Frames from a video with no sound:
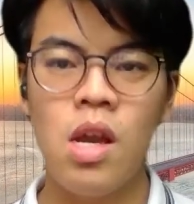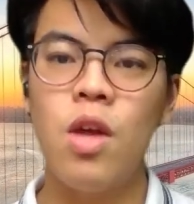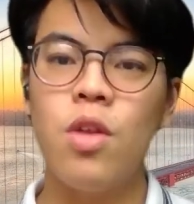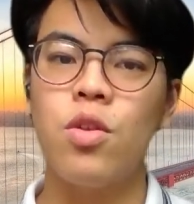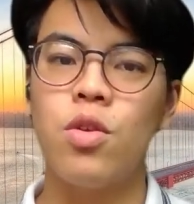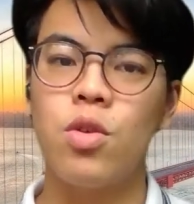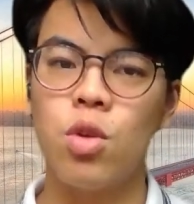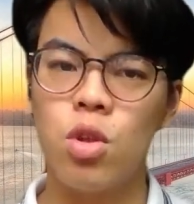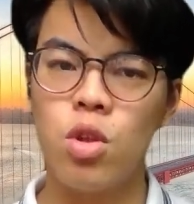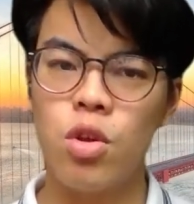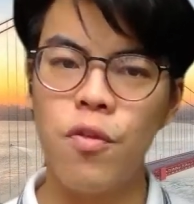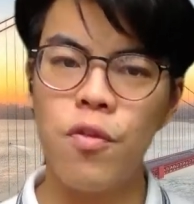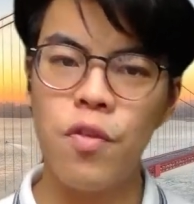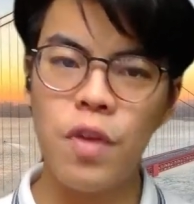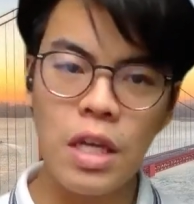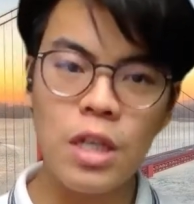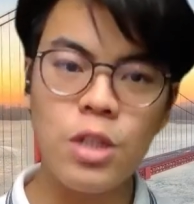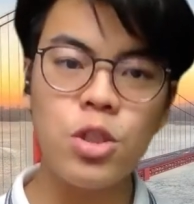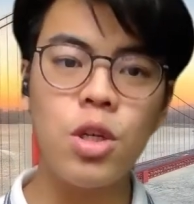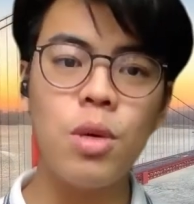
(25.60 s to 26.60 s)
the role of
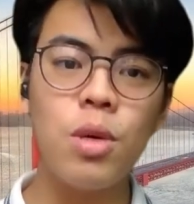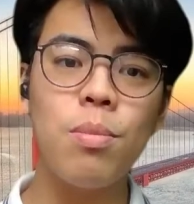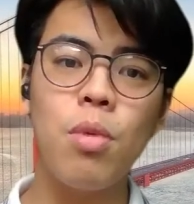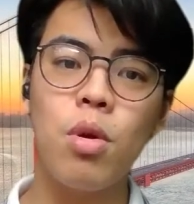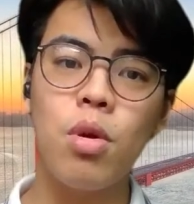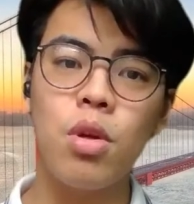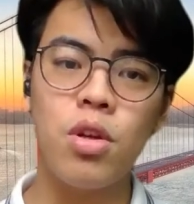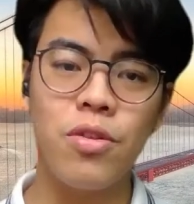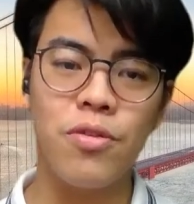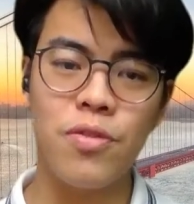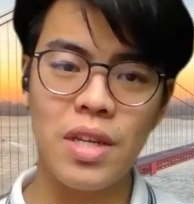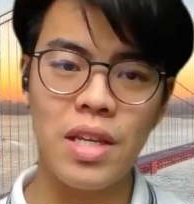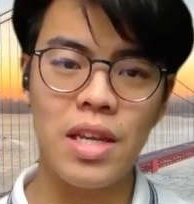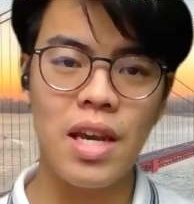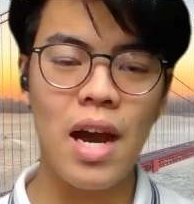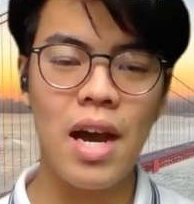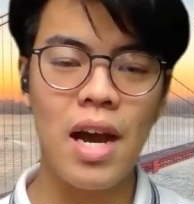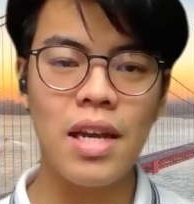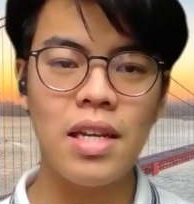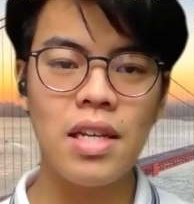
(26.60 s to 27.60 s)
each component of
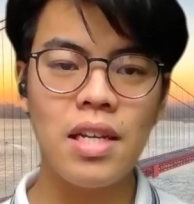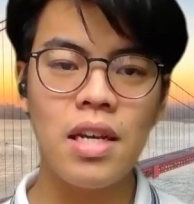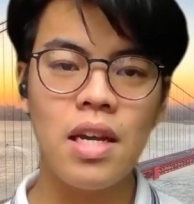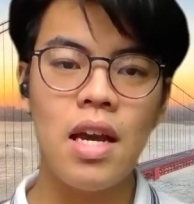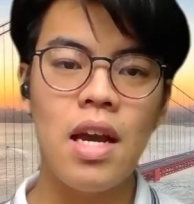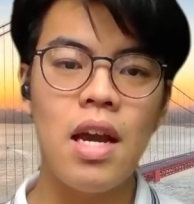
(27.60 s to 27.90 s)
EI,